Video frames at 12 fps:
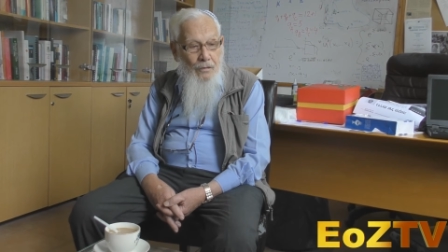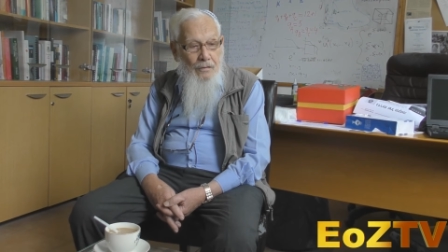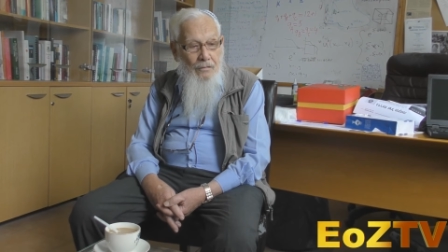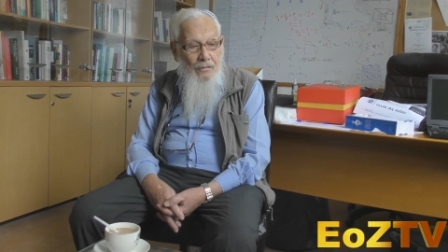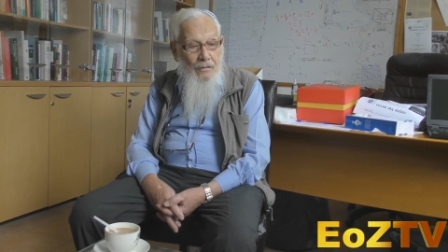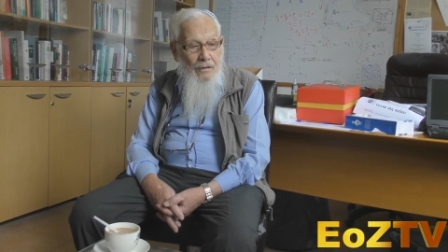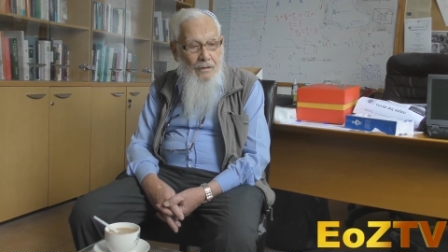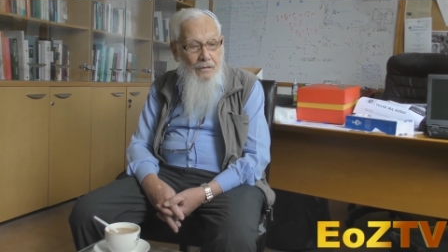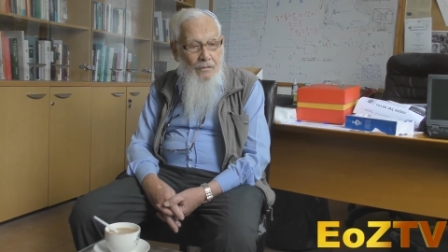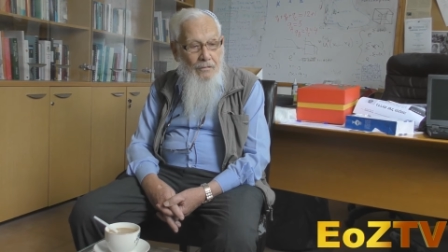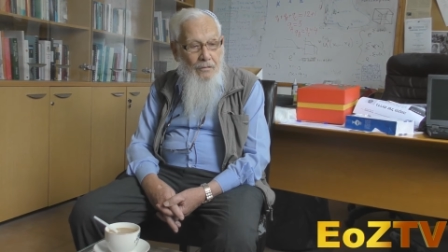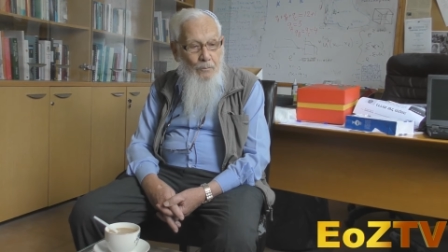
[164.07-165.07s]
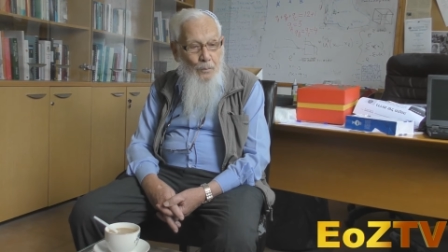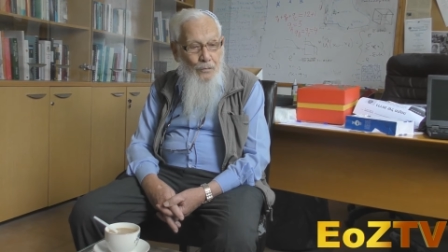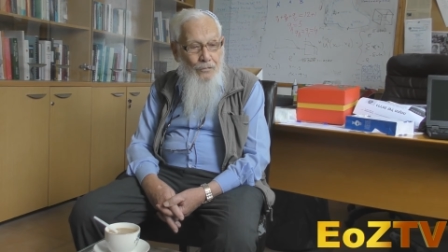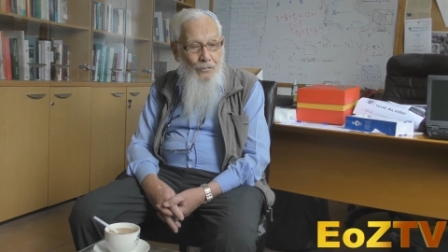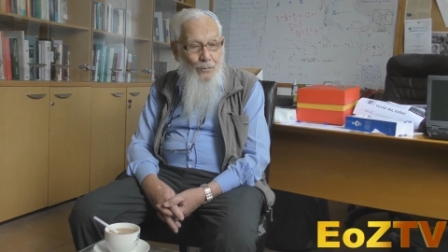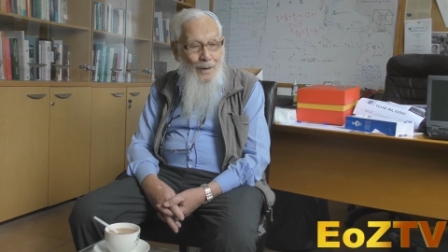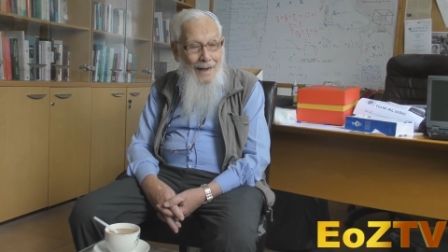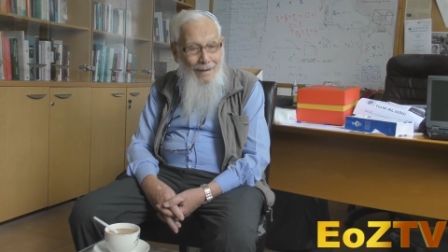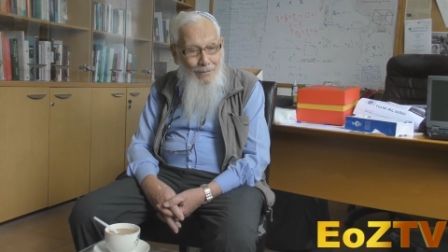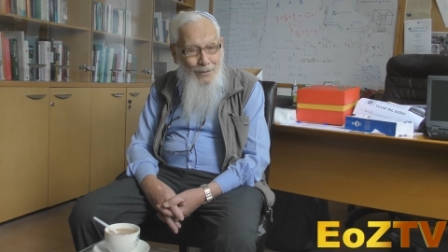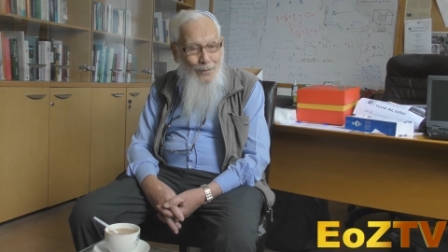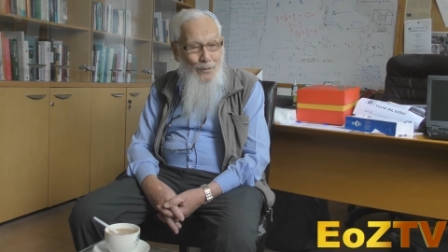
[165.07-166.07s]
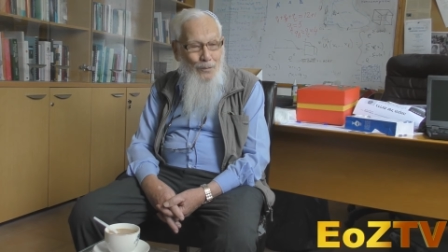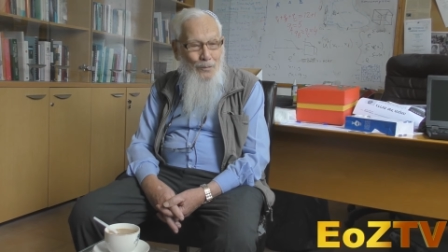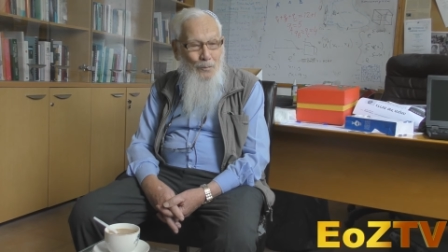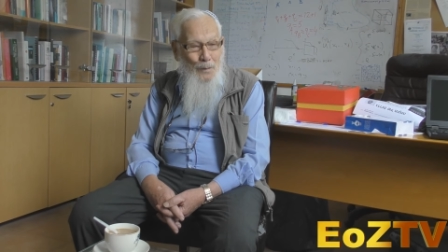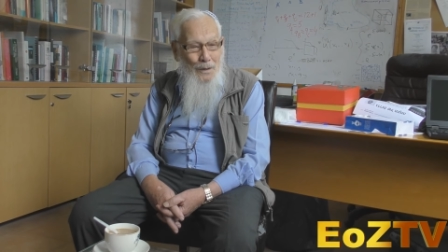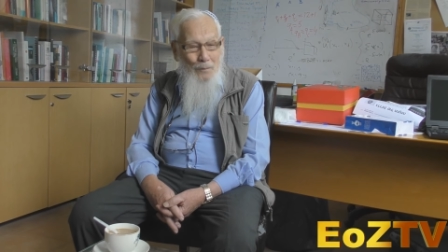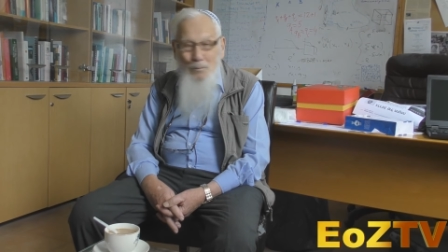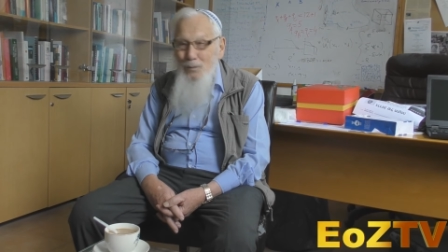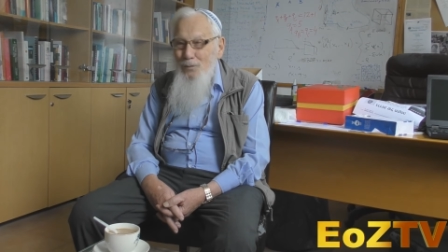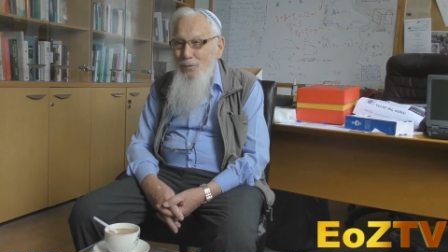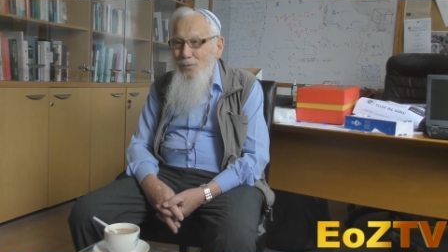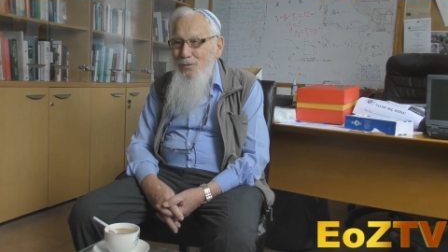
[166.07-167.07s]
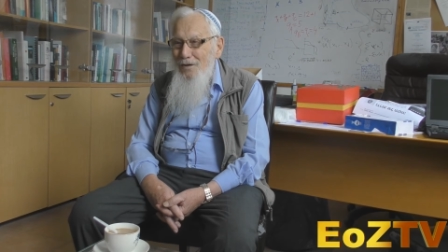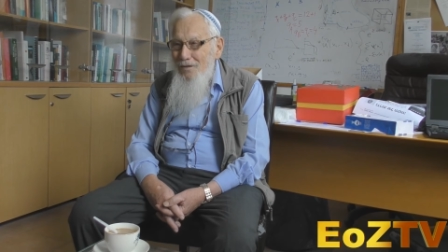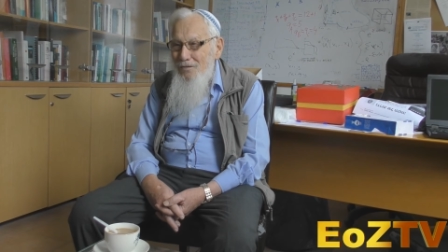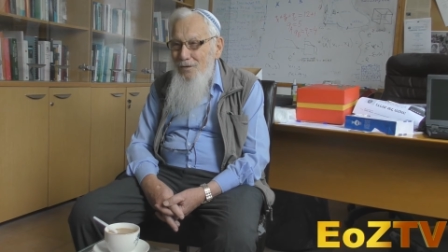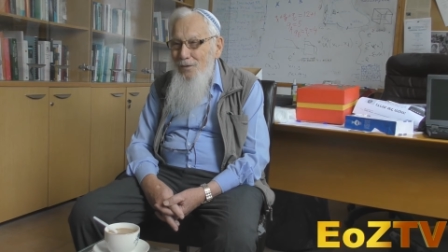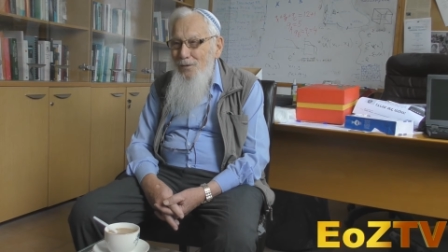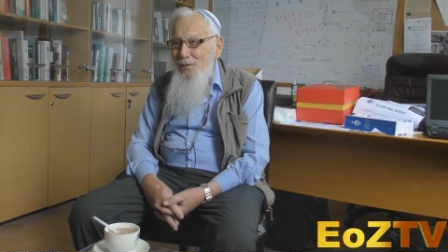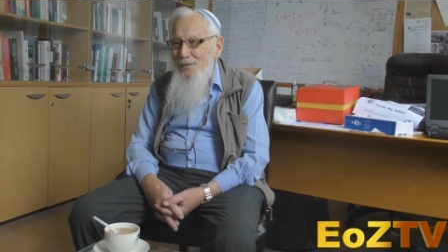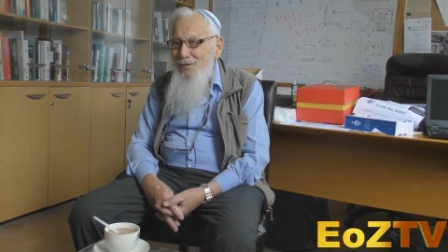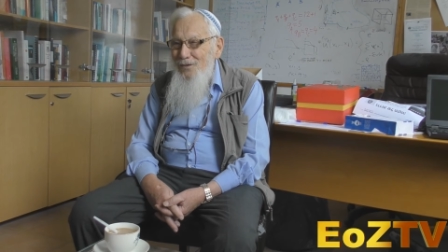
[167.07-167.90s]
He's not, he doesn't pursue our goals, but he pursues his goals.